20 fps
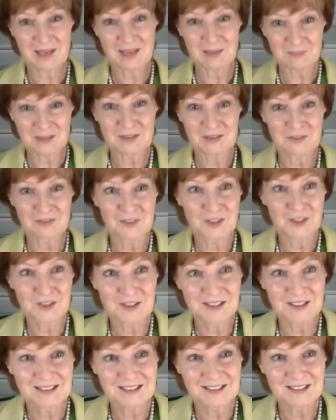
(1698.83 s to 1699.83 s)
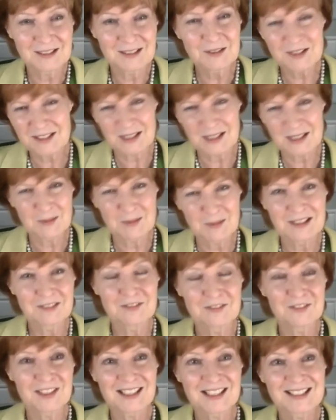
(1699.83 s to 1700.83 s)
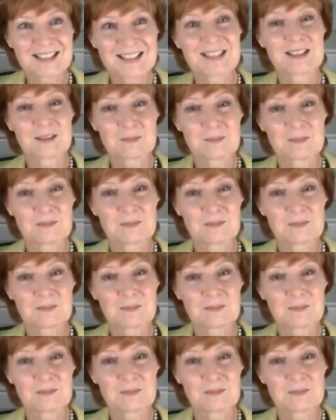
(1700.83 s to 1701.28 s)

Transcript: bit further. Don't just go in and fix.